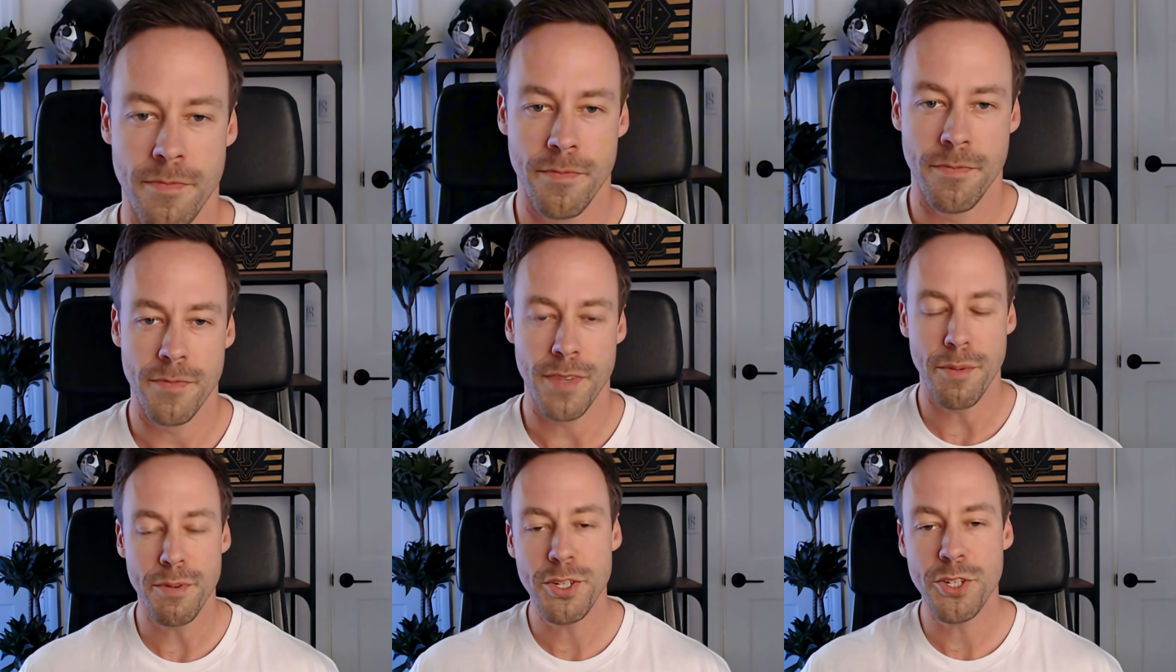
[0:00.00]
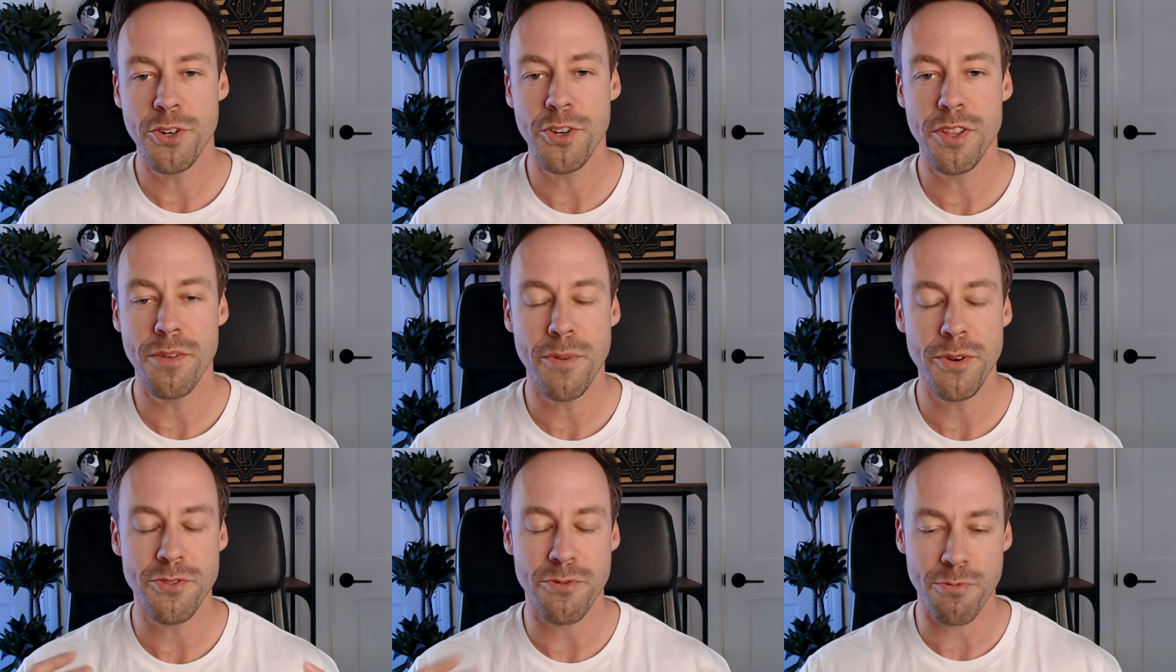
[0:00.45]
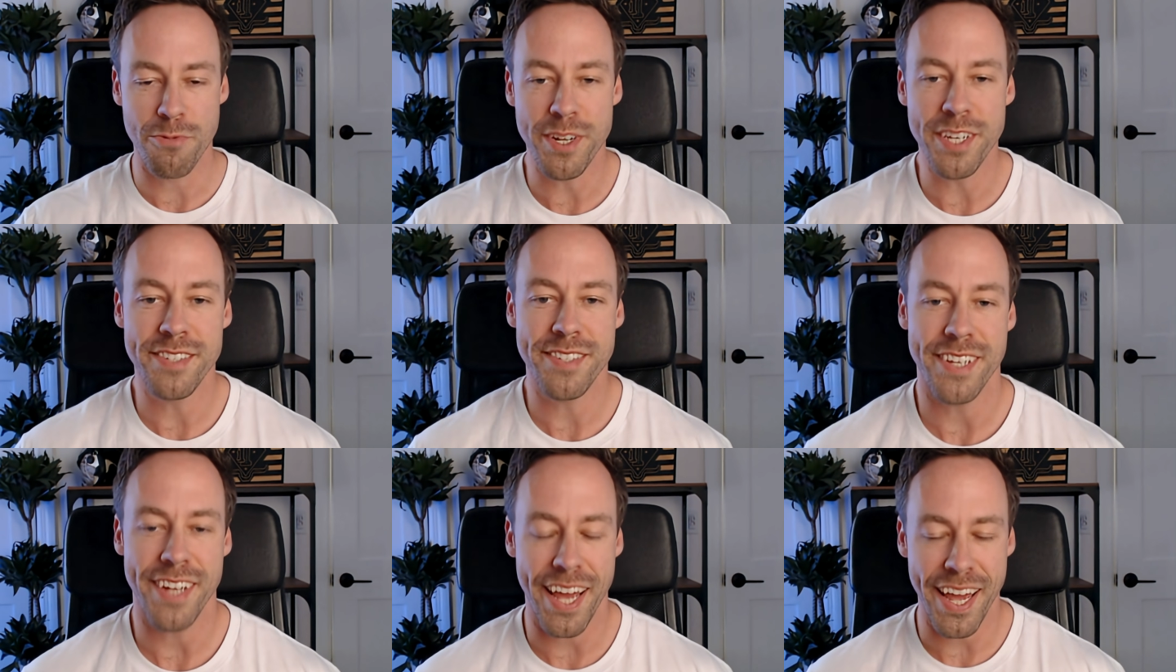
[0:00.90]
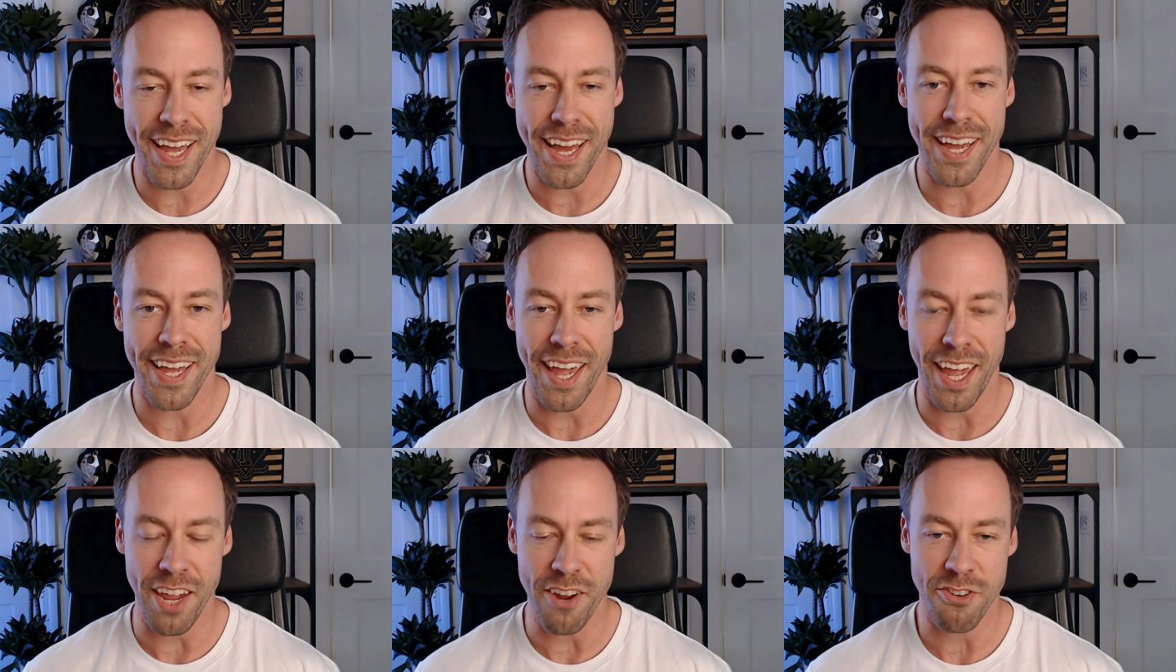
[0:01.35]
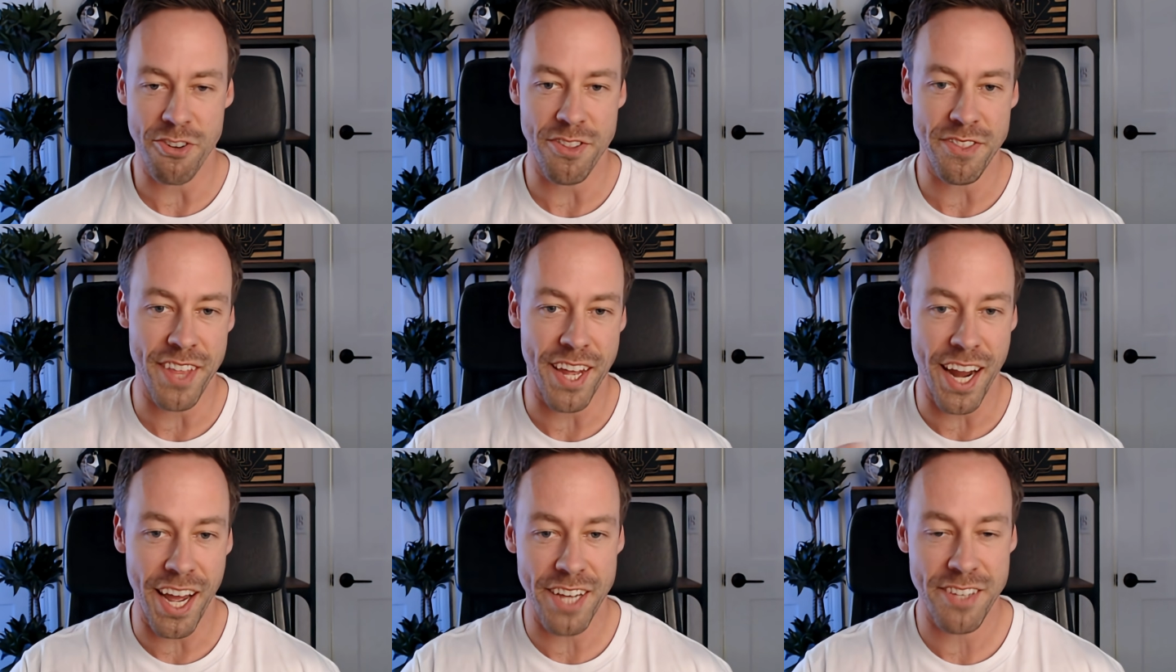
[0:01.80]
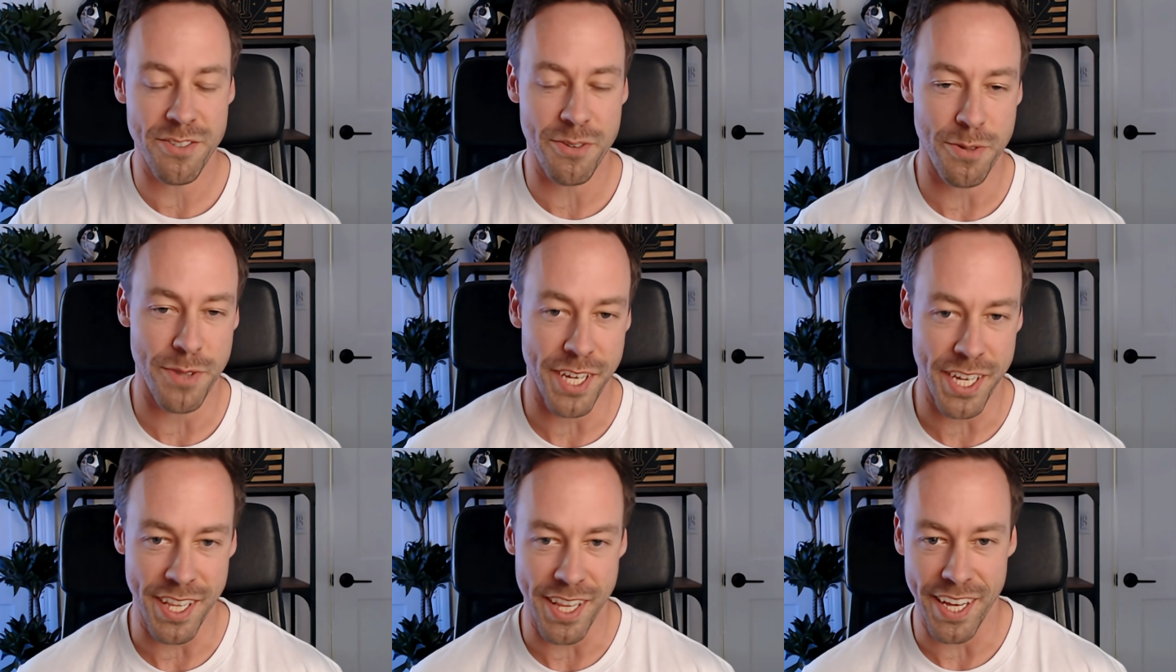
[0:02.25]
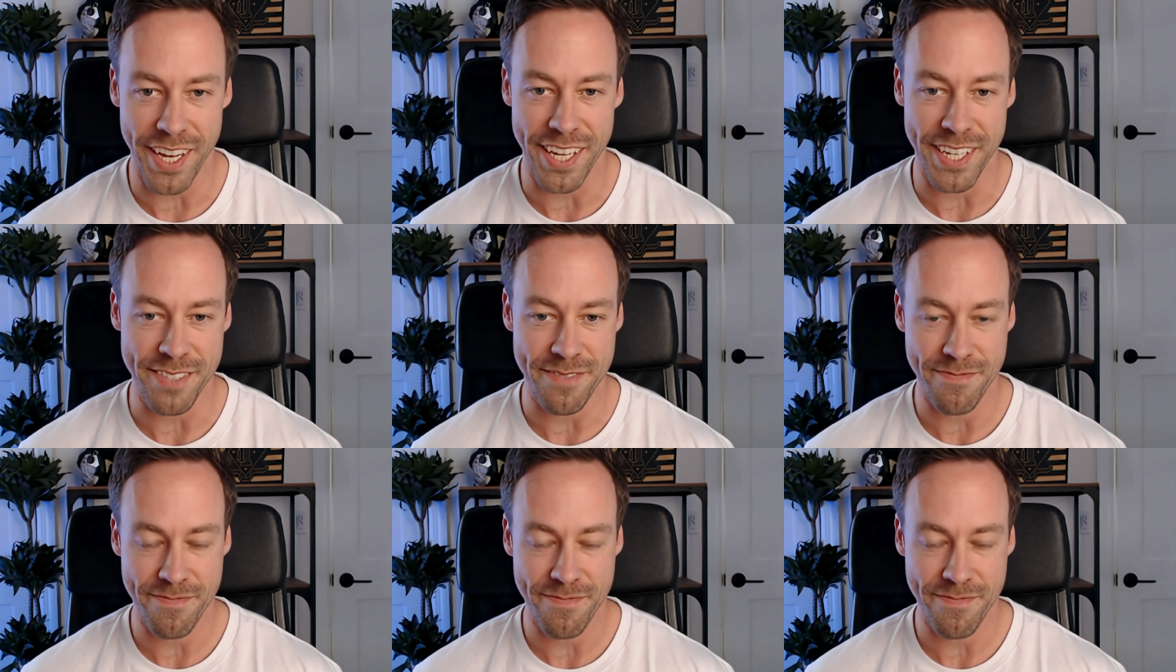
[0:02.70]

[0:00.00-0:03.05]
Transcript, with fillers: Let me show you the most recent AI agent that I sold a client.